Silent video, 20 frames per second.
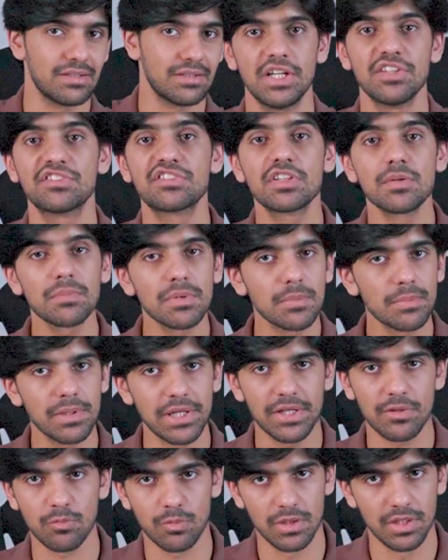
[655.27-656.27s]
In simple
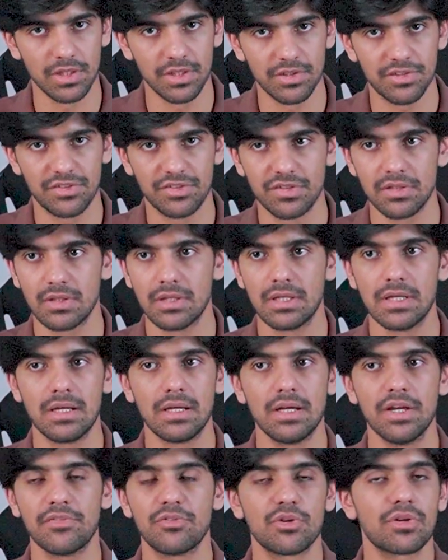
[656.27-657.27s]
plain words,
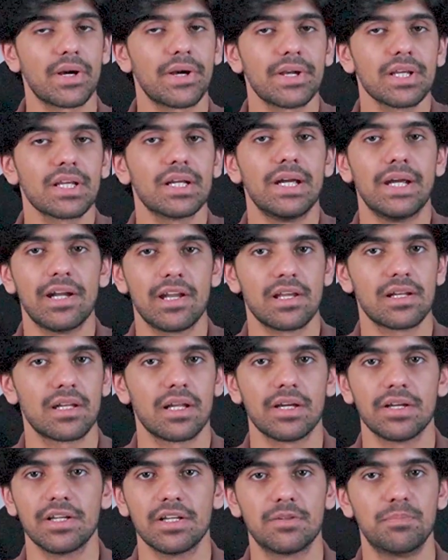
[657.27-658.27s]
if you're writing a heading
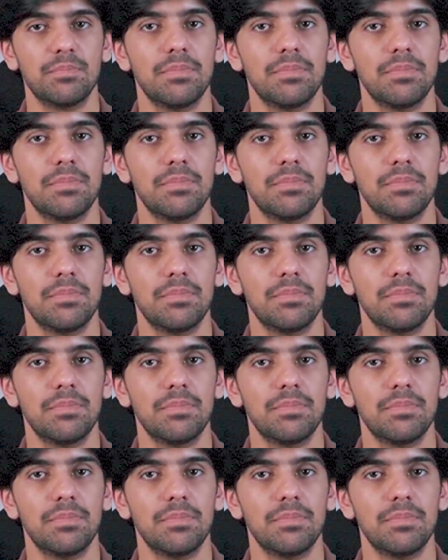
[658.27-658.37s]
like